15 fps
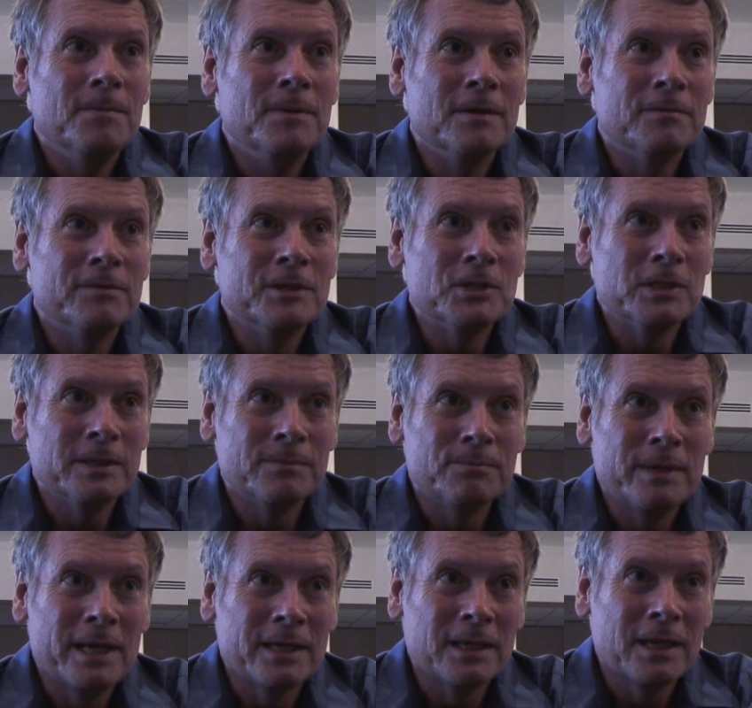beneficial
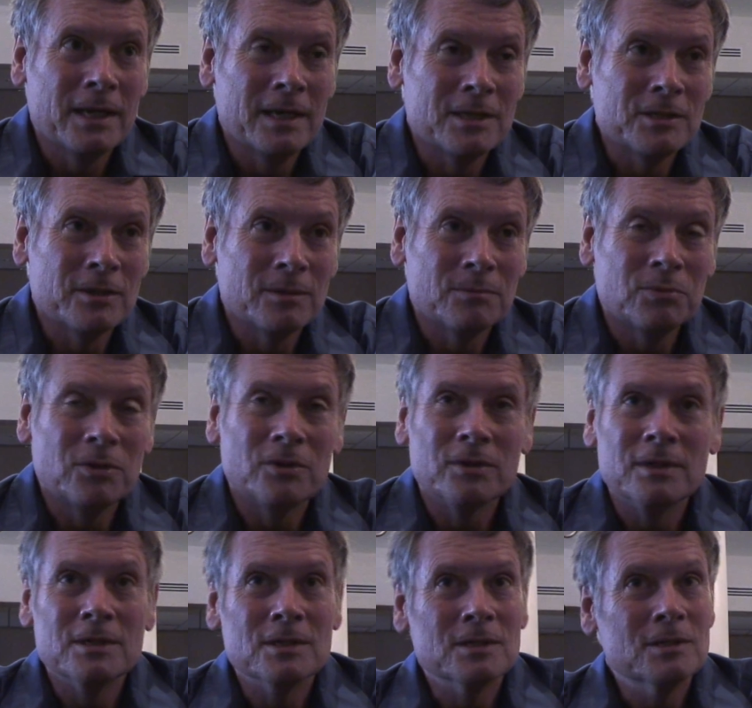impact it has on
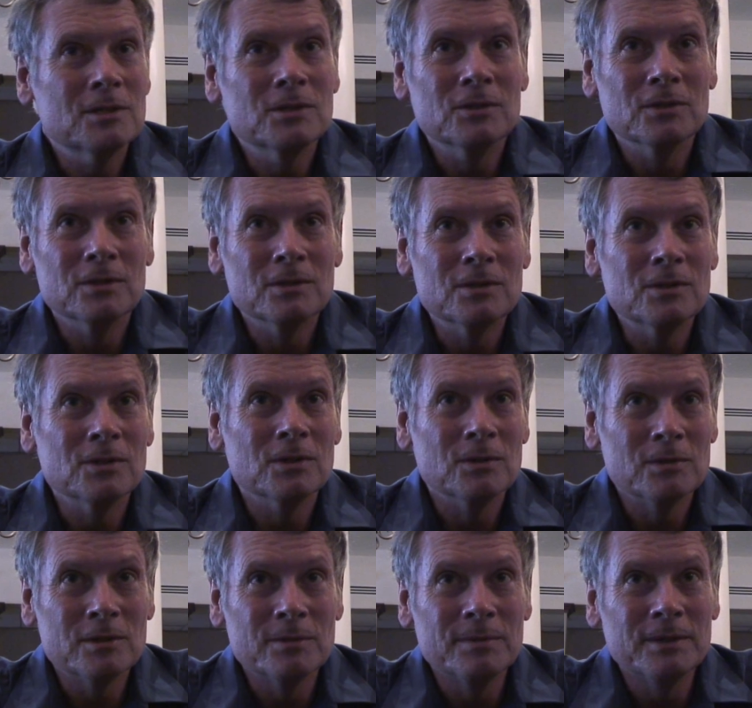employees and students who use
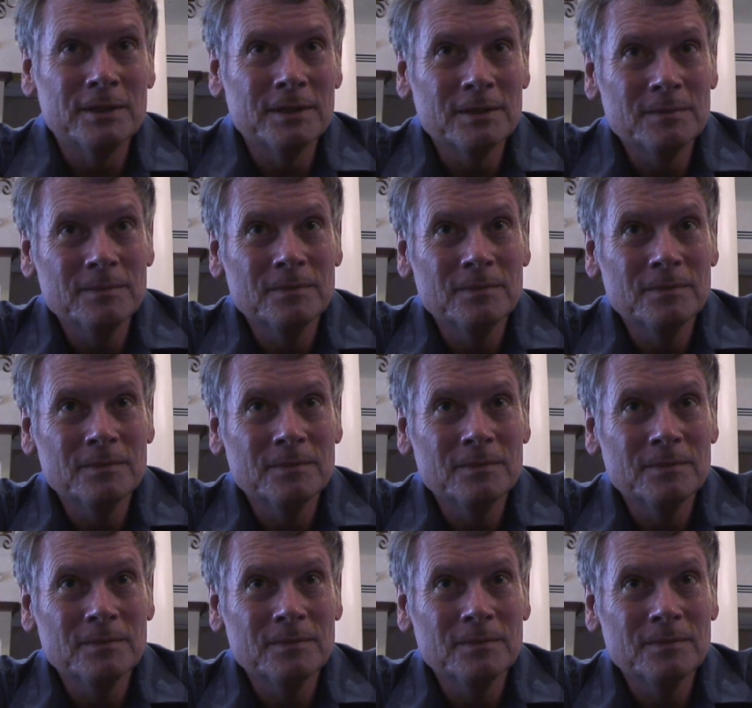the building.